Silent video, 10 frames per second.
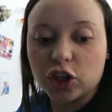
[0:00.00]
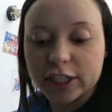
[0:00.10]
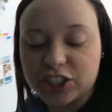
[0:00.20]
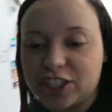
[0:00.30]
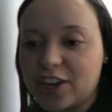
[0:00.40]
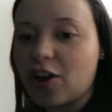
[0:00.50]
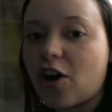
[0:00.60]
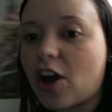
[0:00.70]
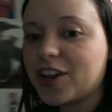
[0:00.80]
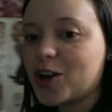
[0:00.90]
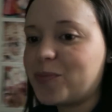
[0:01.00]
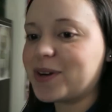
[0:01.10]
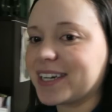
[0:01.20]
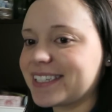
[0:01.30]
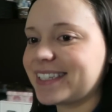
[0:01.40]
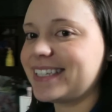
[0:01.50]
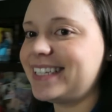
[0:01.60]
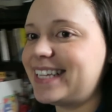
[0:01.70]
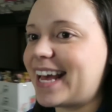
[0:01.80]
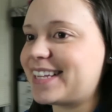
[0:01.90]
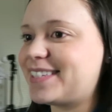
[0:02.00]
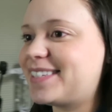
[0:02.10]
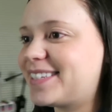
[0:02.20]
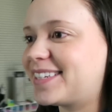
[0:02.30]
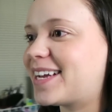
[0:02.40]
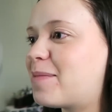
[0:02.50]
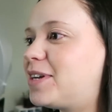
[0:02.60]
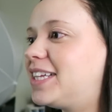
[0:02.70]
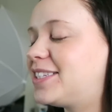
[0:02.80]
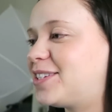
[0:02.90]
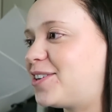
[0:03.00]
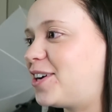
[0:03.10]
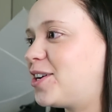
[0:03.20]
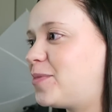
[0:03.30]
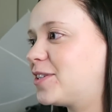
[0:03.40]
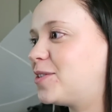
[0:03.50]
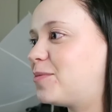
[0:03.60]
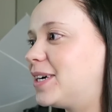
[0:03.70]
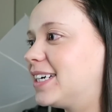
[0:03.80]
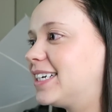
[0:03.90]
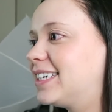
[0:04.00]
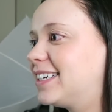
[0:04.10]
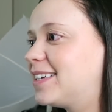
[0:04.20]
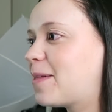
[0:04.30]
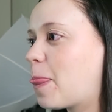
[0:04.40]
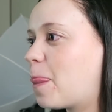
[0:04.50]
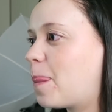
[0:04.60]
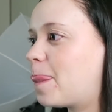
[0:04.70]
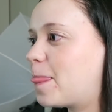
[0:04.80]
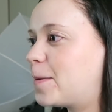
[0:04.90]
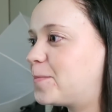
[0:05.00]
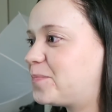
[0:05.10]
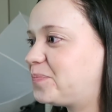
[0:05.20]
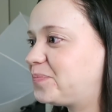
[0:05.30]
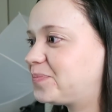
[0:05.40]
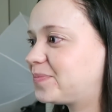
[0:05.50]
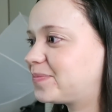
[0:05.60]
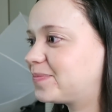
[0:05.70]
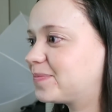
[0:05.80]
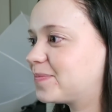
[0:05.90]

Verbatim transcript: Christian, audiobooks, yes. I'm going to listen to the audiobooks at work. Should we listen to the audiobooks of Maze Runner?